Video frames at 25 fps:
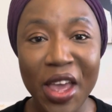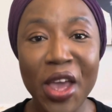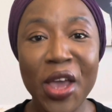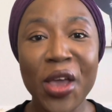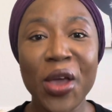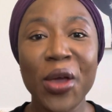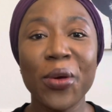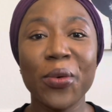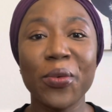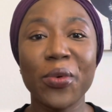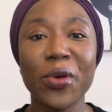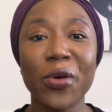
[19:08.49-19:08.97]

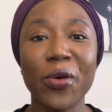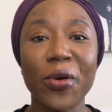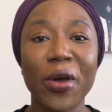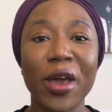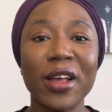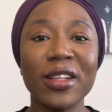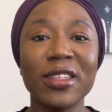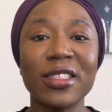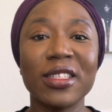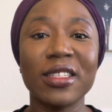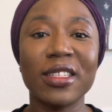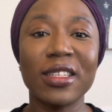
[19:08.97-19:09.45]
We ran to
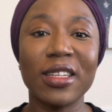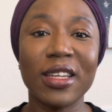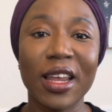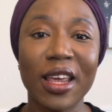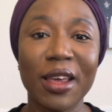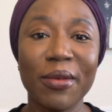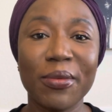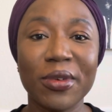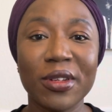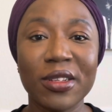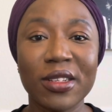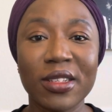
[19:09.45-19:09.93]
the
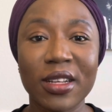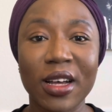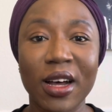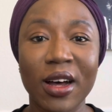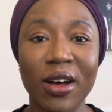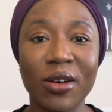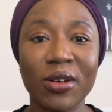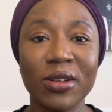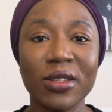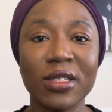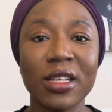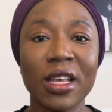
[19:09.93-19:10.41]
neighbor's house,
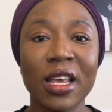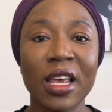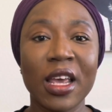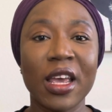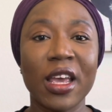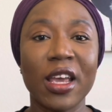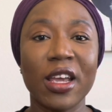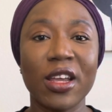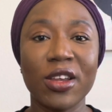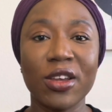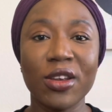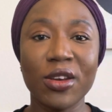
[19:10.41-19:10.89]
and
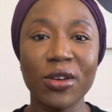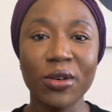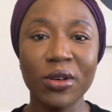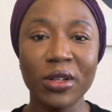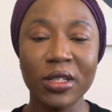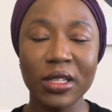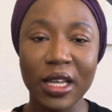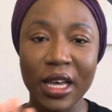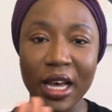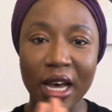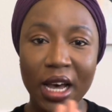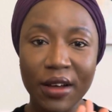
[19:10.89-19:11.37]
they
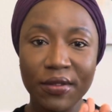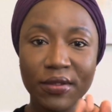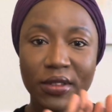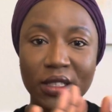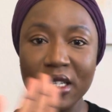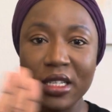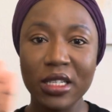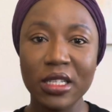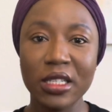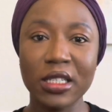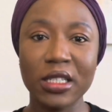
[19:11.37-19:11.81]
have this